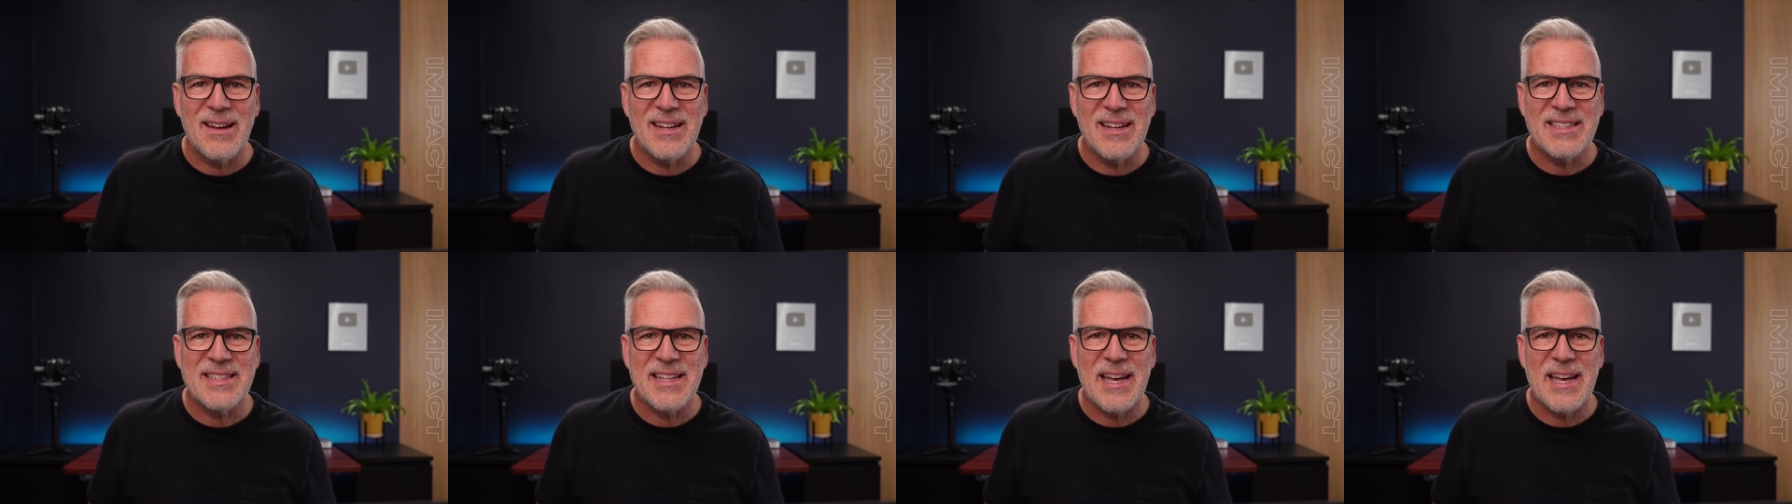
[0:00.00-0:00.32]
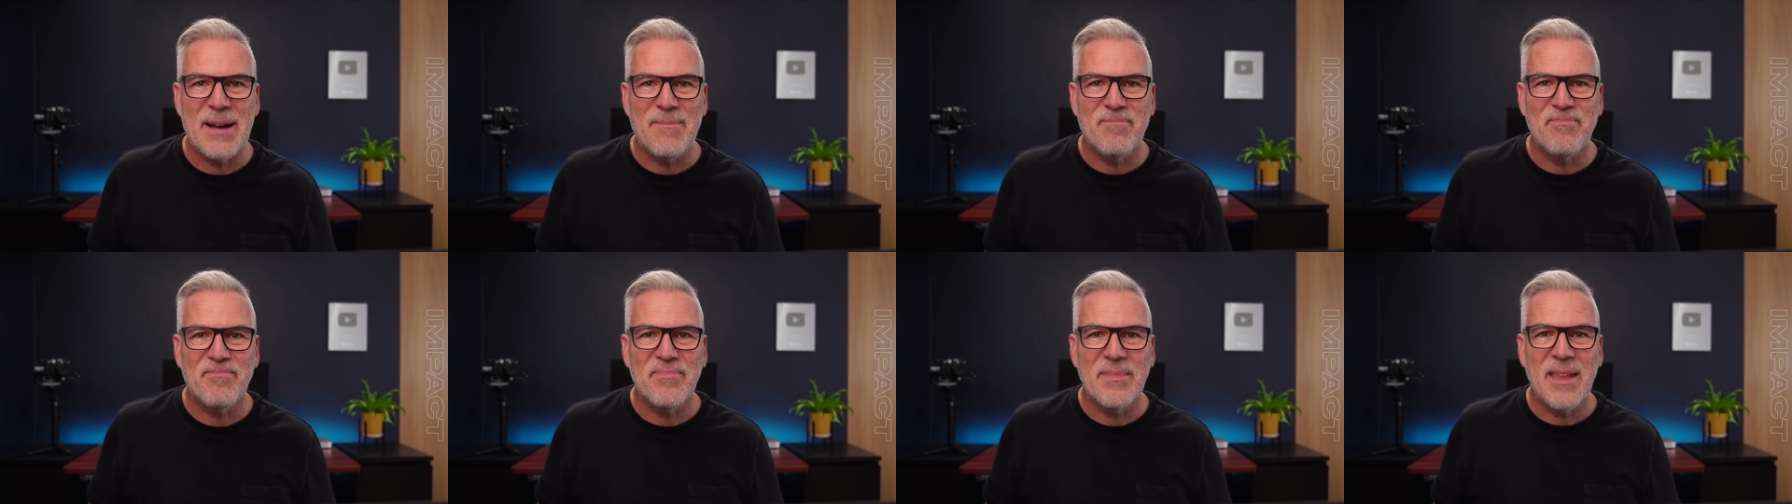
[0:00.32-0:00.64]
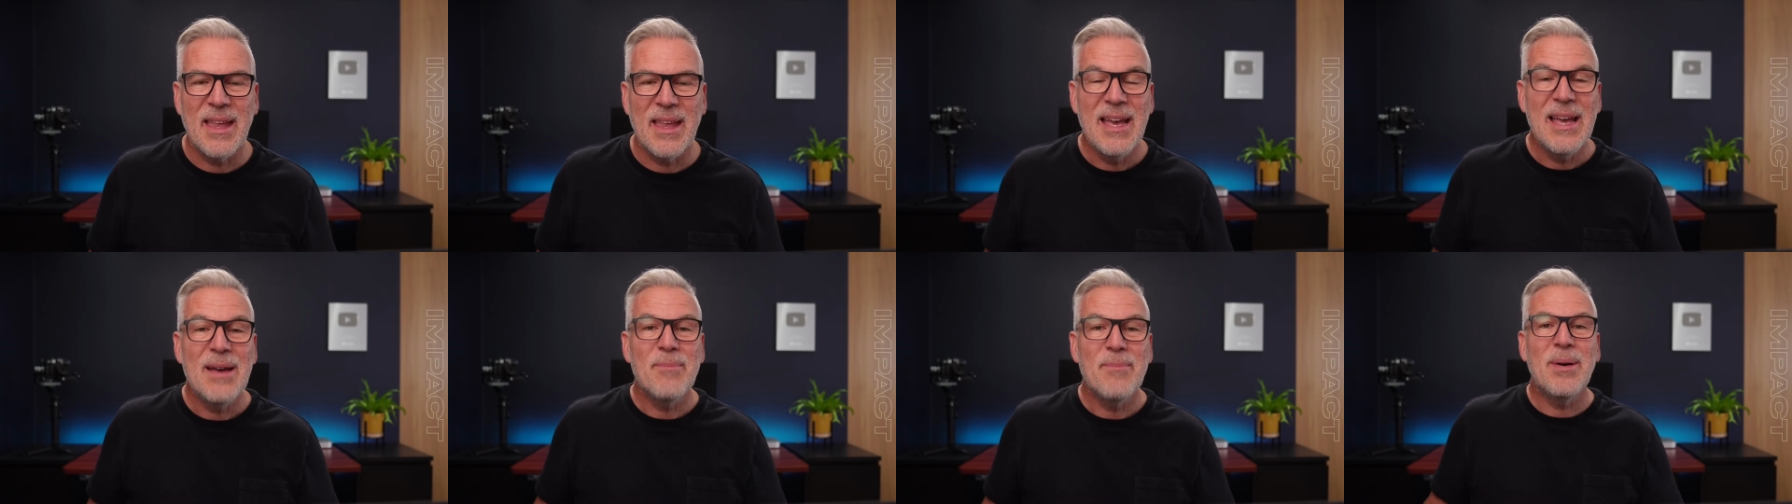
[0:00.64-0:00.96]
that.
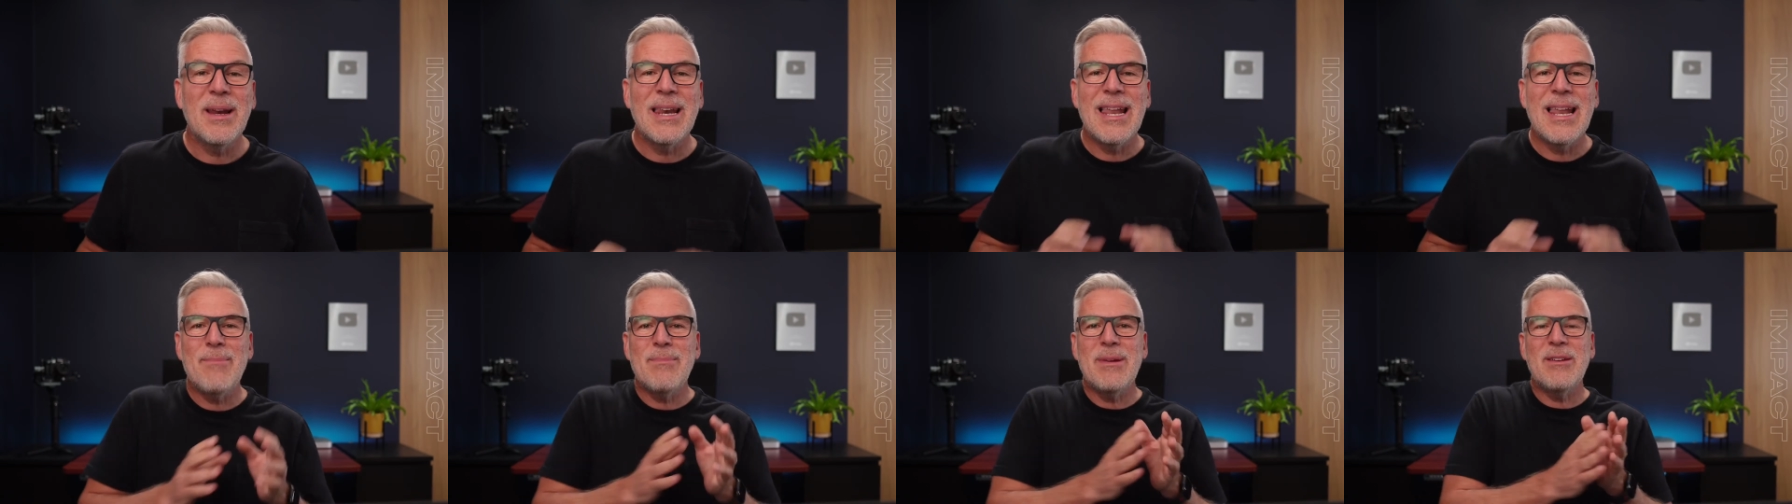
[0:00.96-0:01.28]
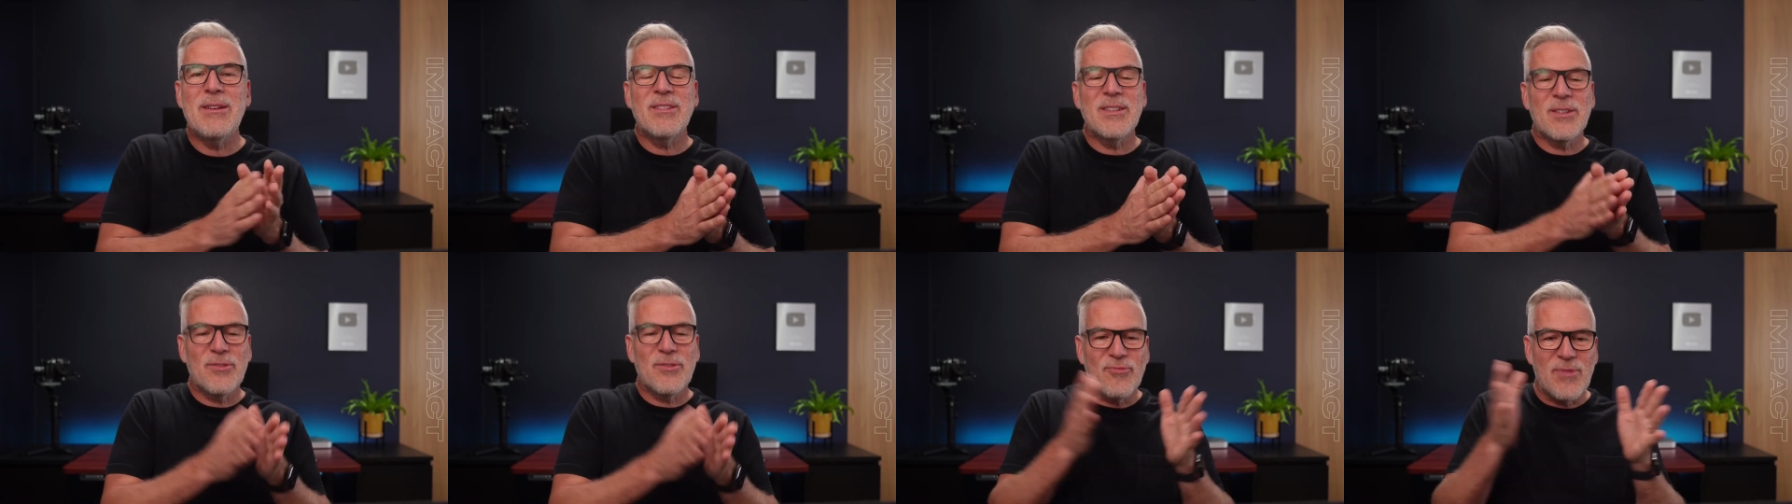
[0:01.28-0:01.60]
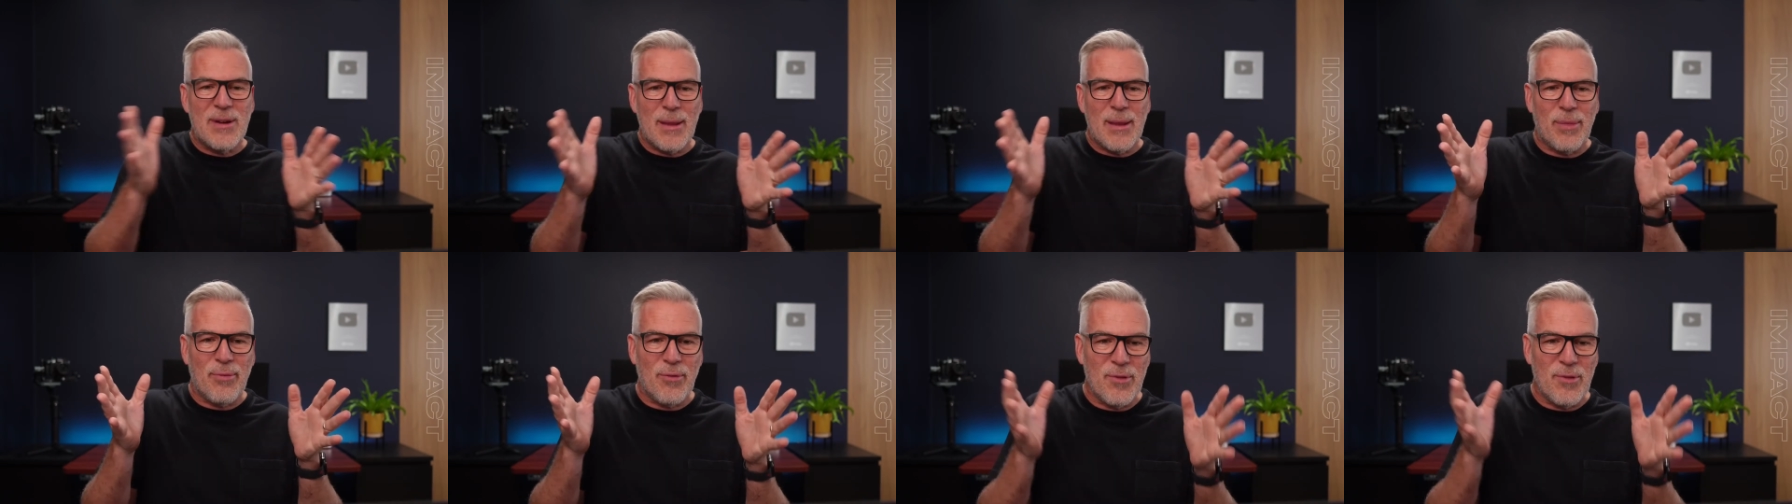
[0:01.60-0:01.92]
But let me just
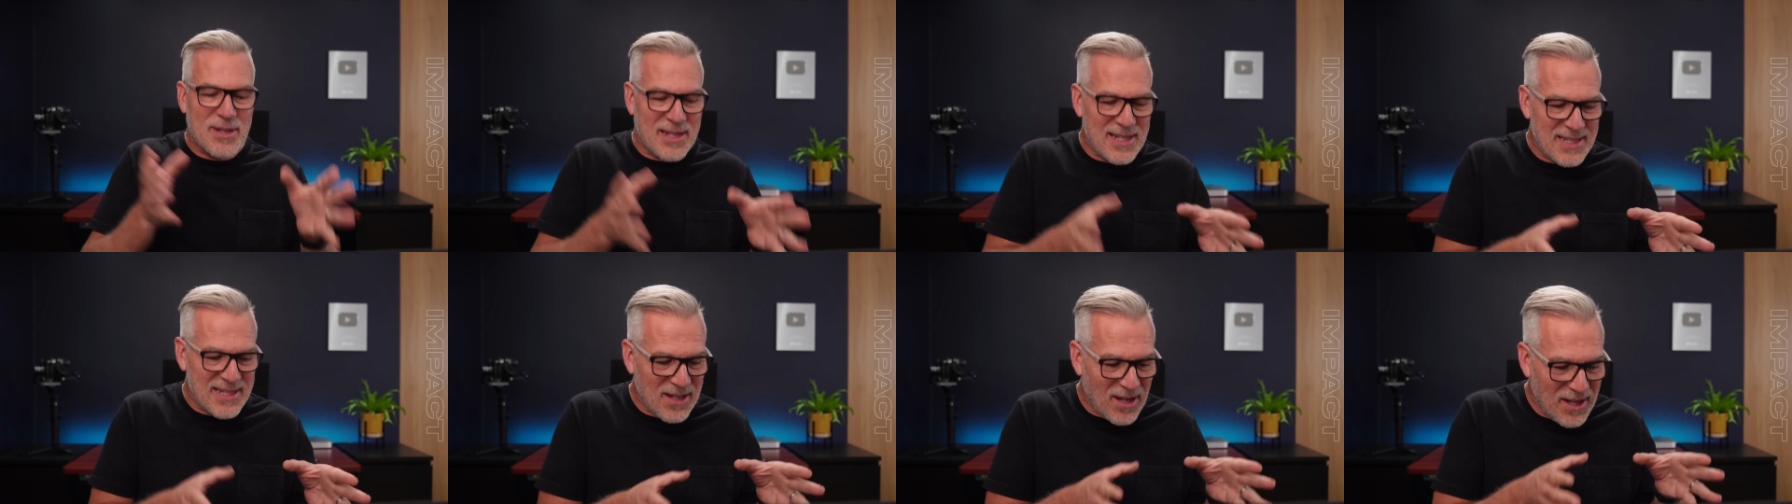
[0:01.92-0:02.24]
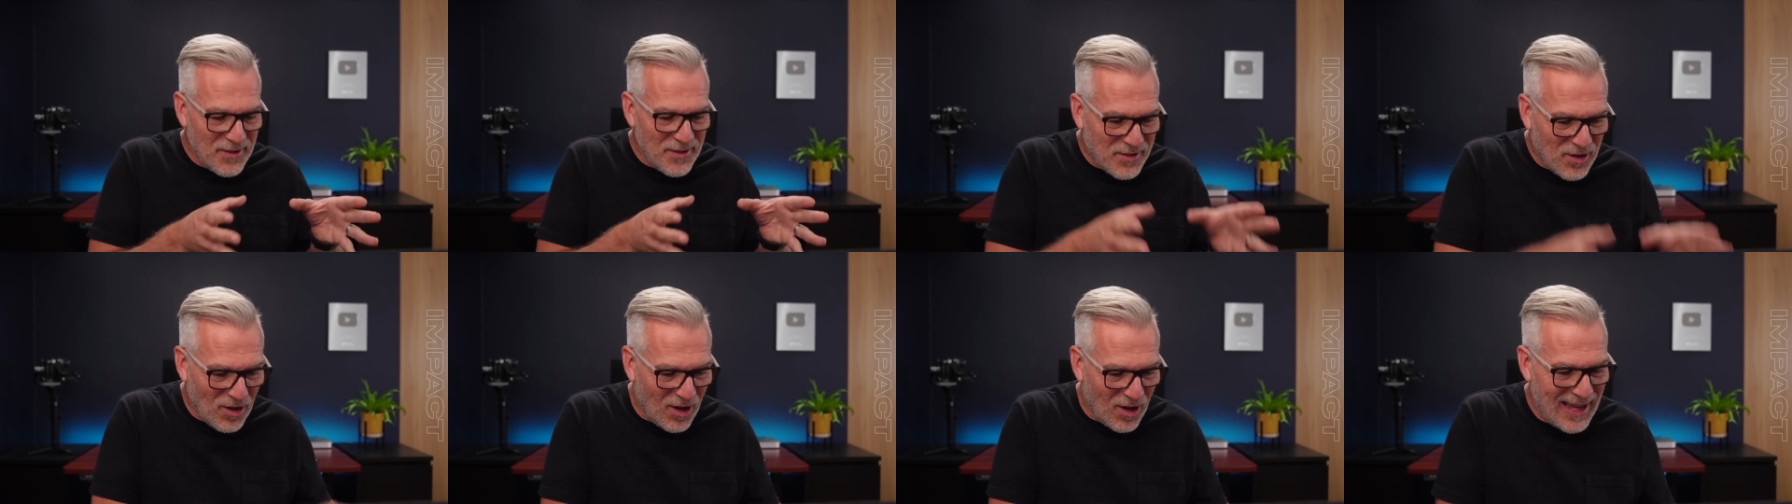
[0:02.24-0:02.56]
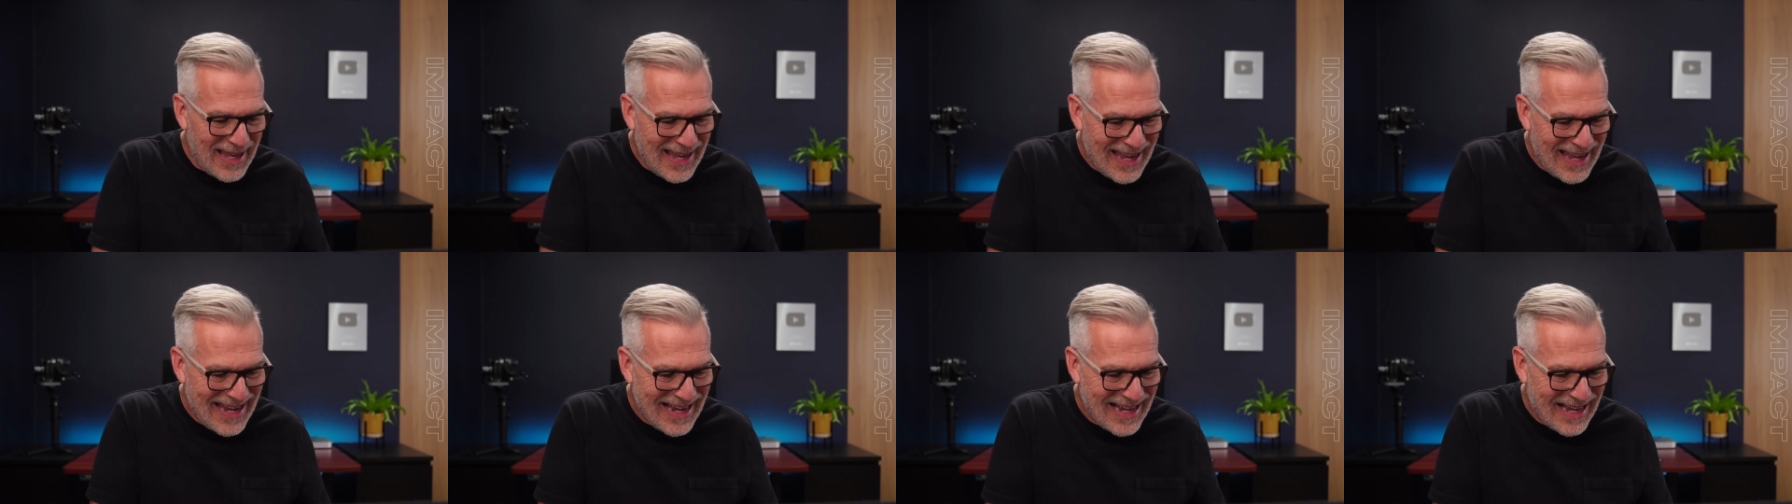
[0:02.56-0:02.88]
run through, because I've got
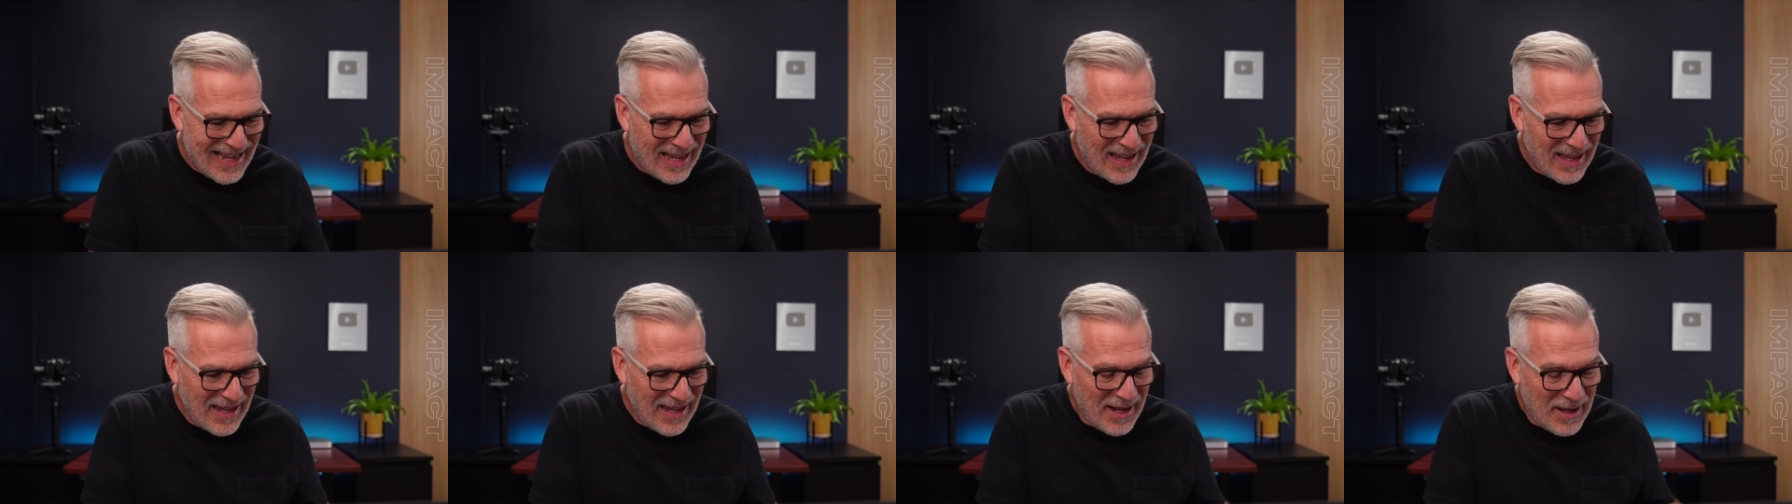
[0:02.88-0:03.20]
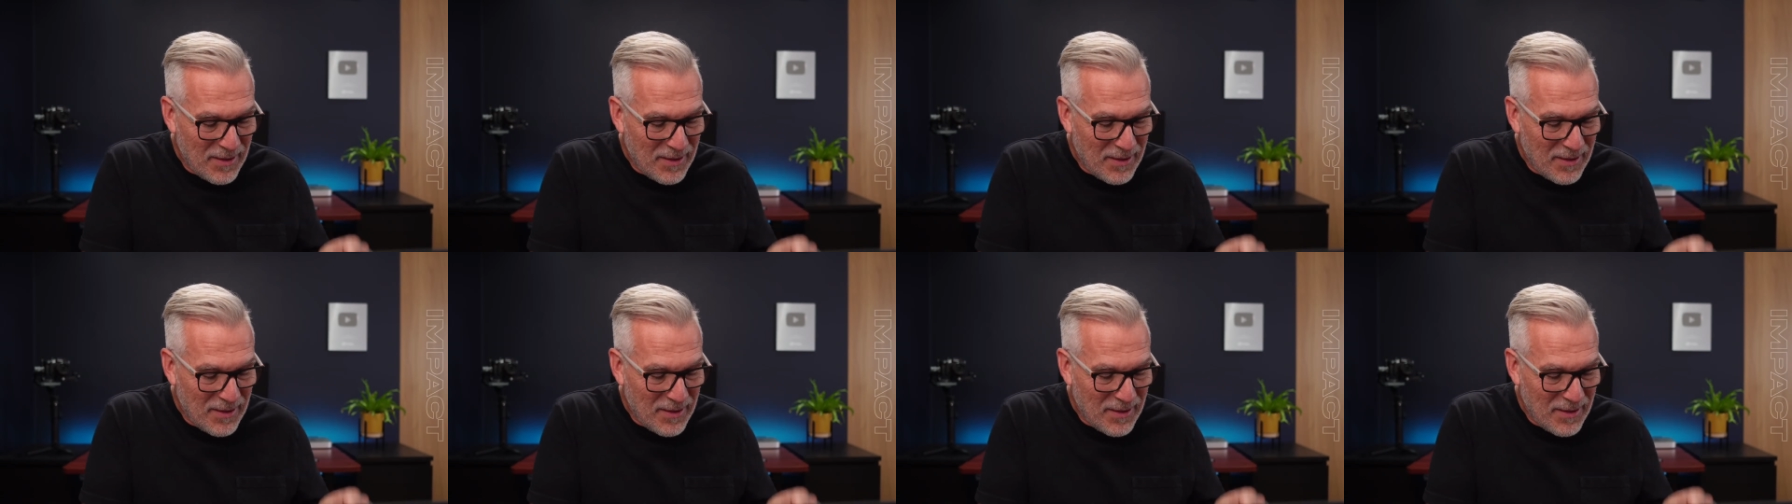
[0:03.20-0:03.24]
here,